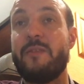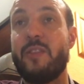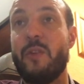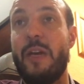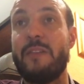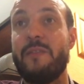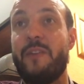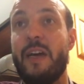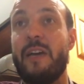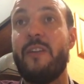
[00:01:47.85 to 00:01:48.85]
of two out of
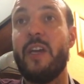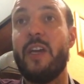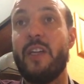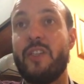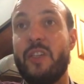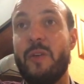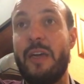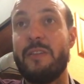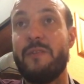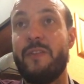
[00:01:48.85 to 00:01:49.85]
five and two
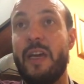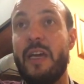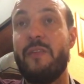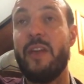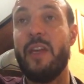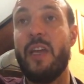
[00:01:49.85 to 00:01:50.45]
out of five.